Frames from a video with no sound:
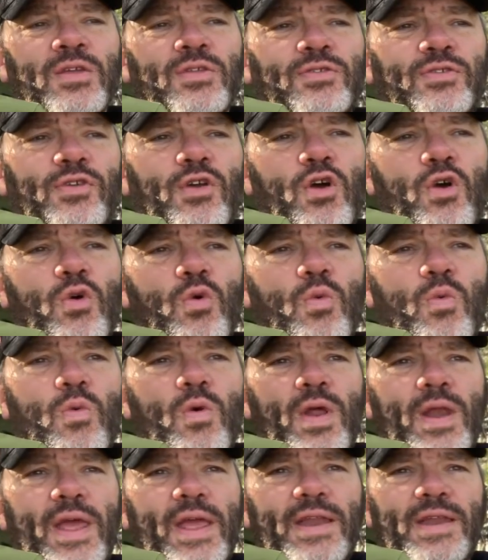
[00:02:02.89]
So
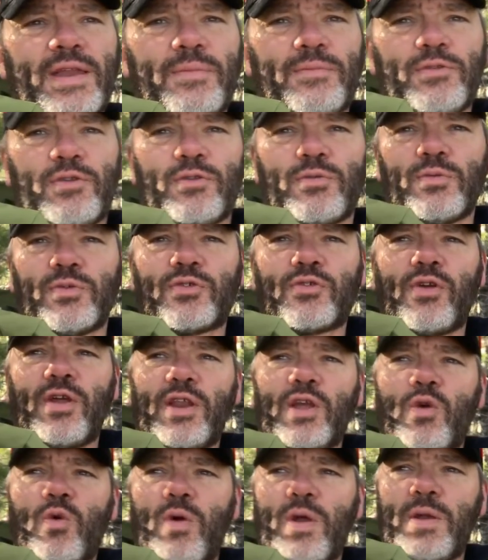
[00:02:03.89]
what I ended up doing was
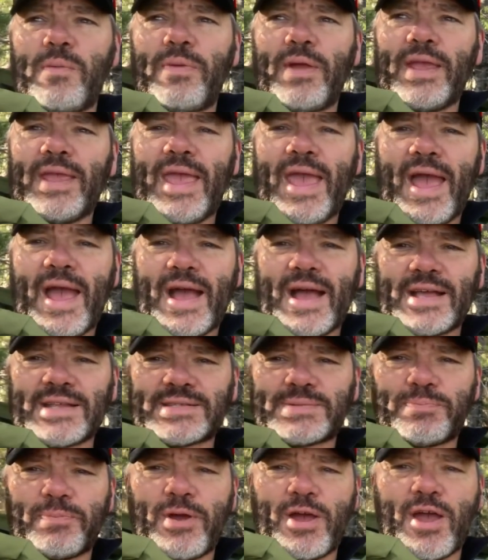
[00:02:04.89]
creating quite a big
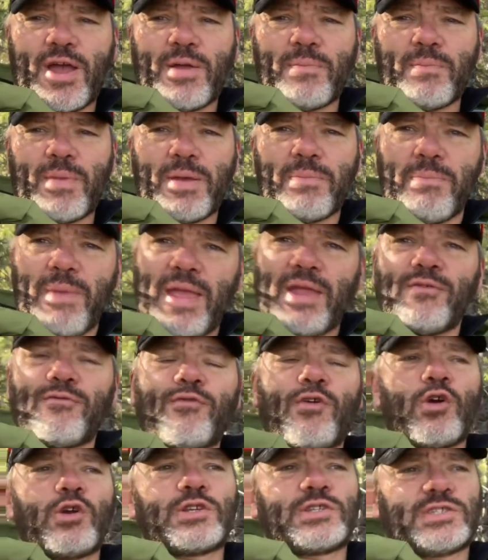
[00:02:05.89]
cast, but my main
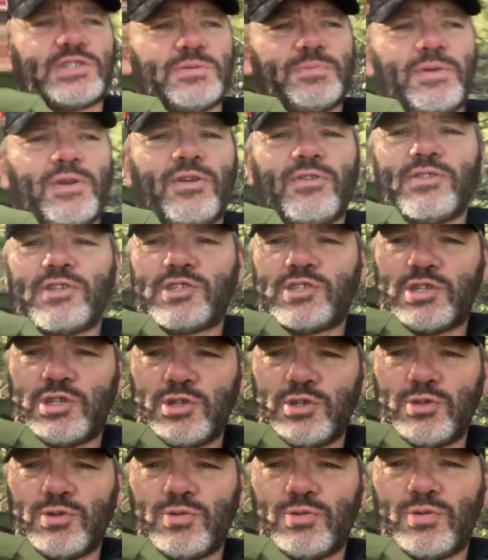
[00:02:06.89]
focus has been on the
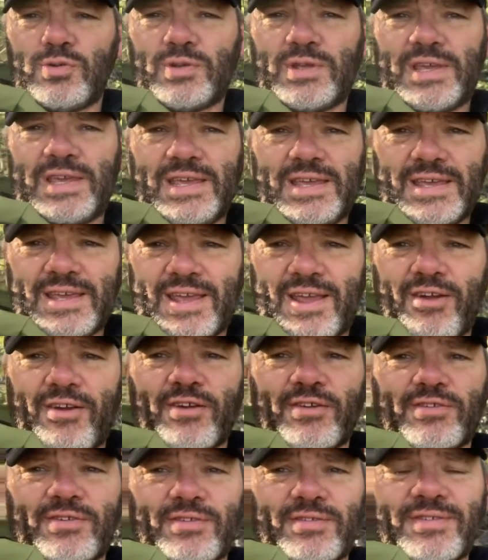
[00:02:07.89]
two key
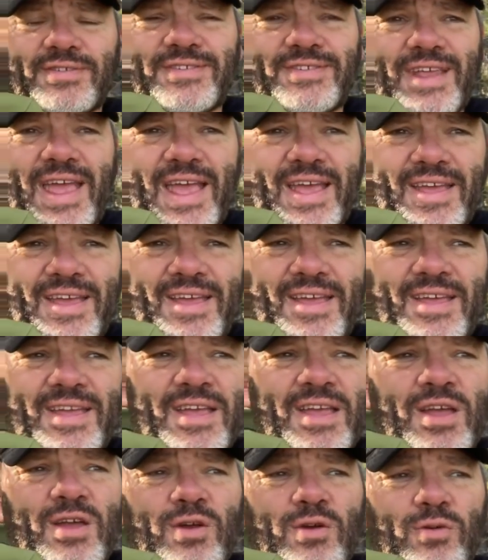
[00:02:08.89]
characters, Saga,
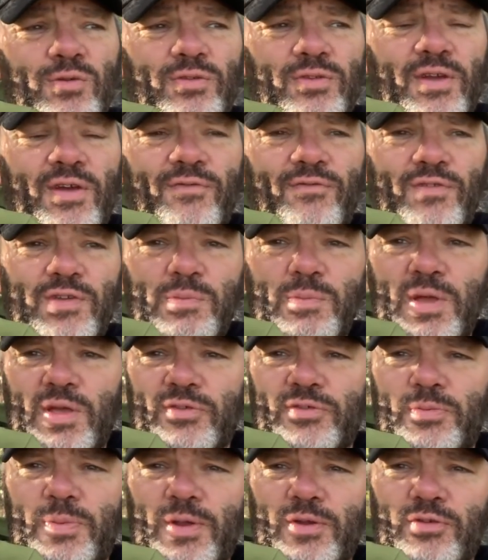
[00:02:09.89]
who's a
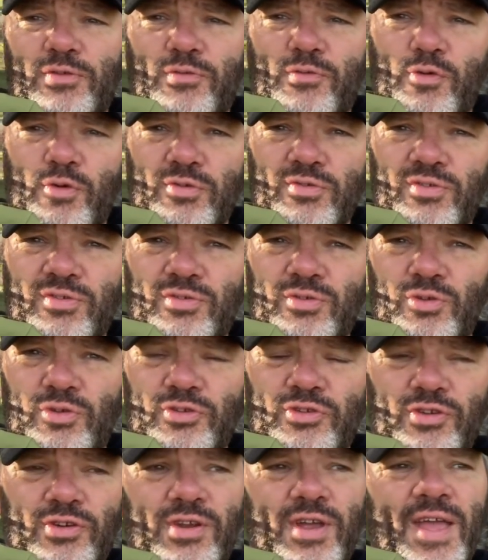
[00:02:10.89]
female special forces
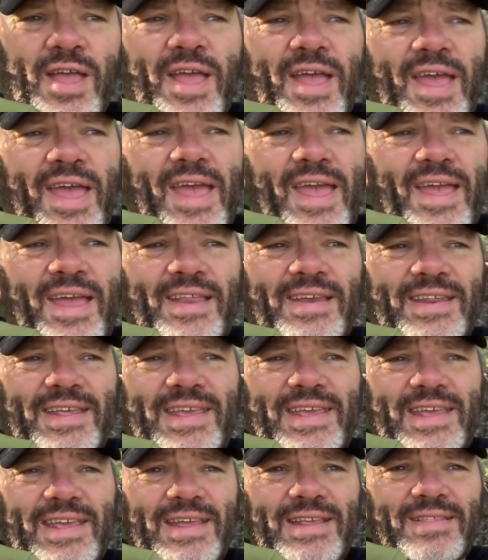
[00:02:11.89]
soldier, and
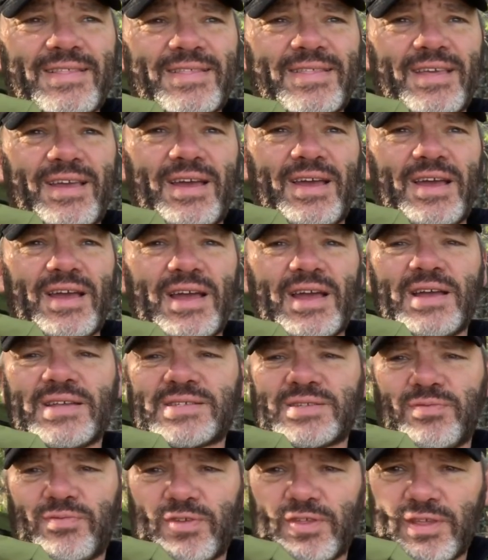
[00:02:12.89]
Heath, uh, a
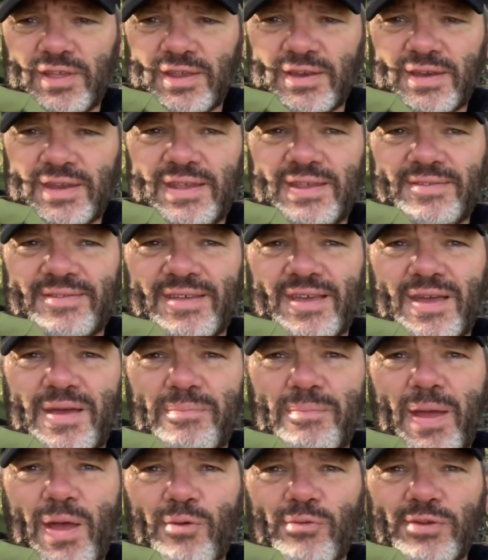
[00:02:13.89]
civilian. He's
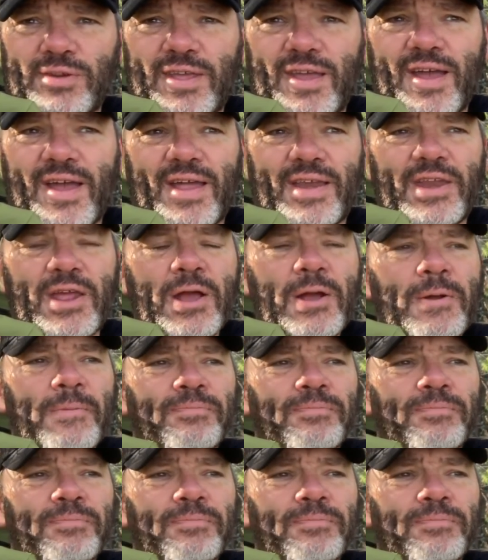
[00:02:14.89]
a mountain guide.